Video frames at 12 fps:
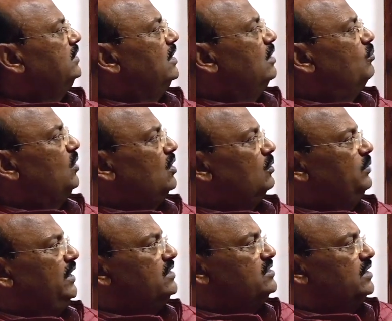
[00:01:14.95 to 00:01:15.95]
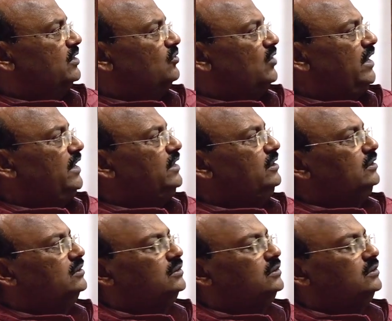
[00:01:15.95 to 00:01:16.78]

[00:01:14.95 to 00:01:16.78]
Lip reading: the number of days required